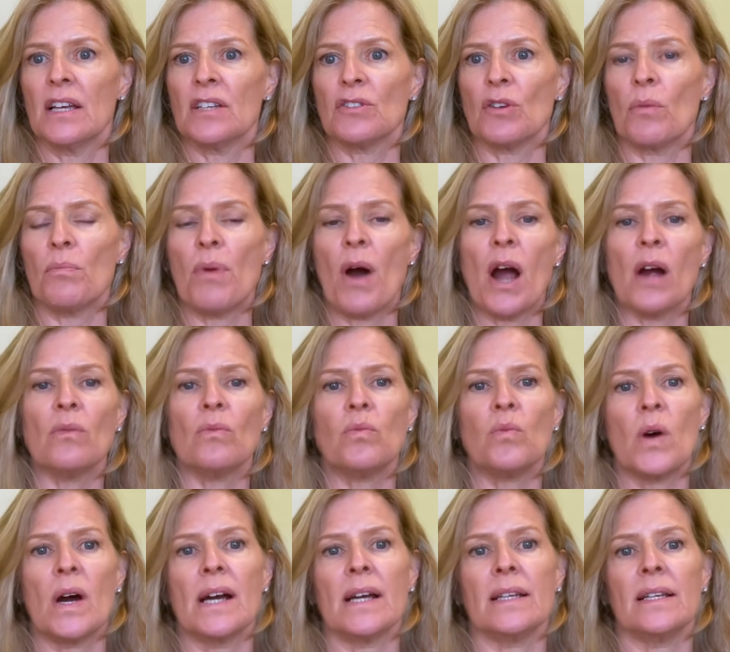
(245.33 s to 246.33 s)
So part
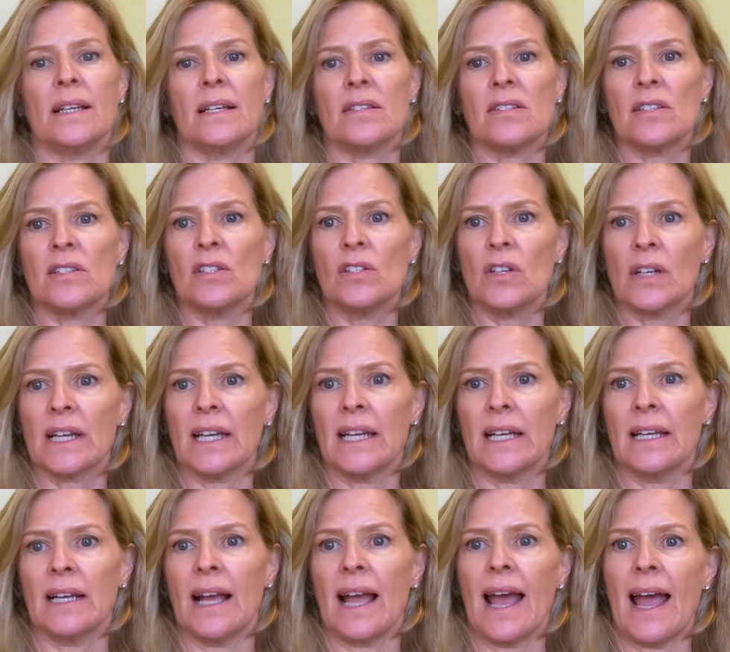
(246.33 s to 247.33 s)
1 is
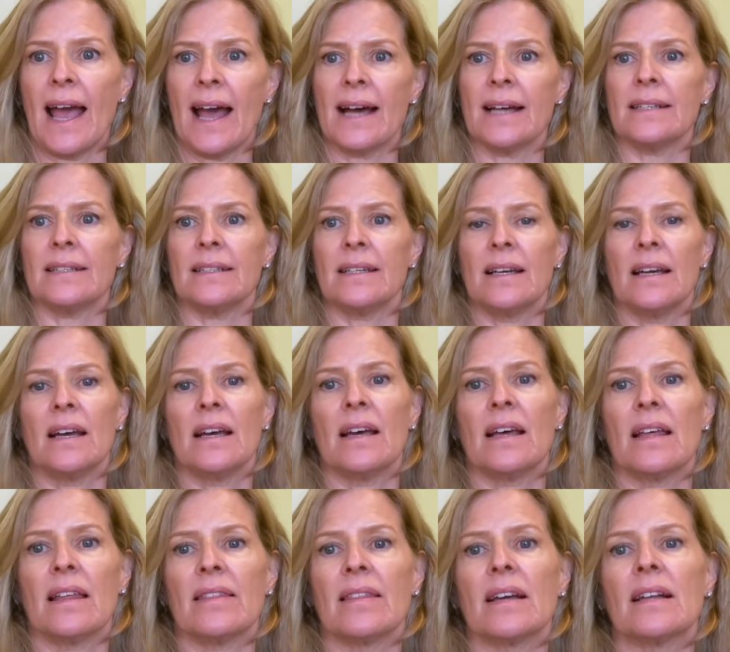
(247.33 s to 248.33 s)
looking at
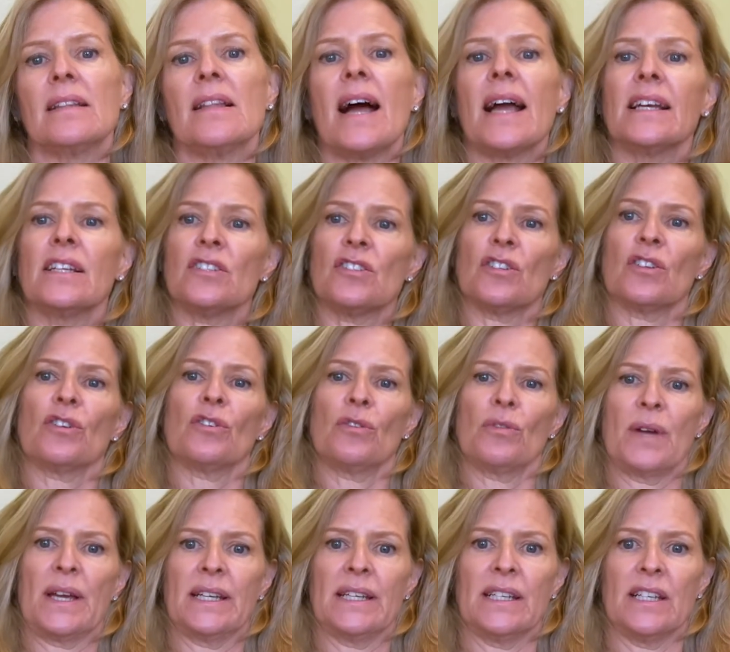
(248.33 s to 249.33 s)
the client's
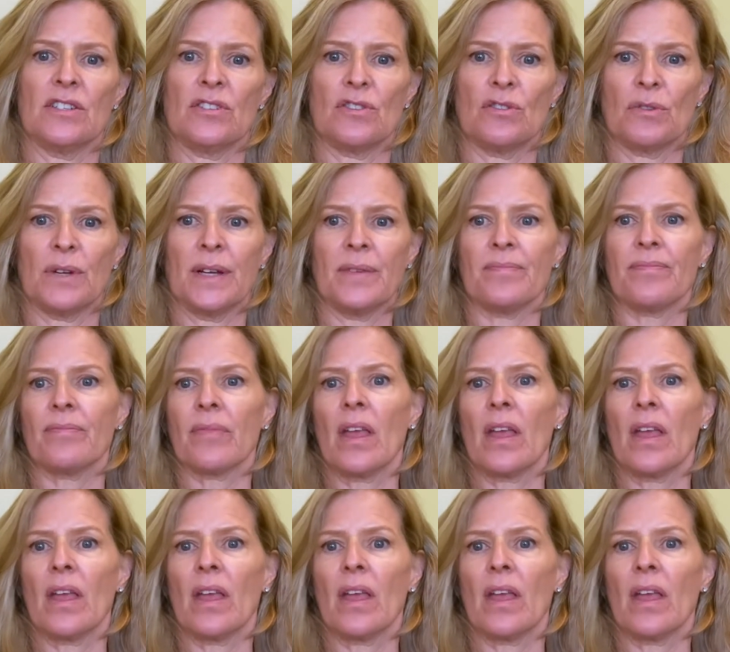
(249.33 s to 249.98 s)
credit history.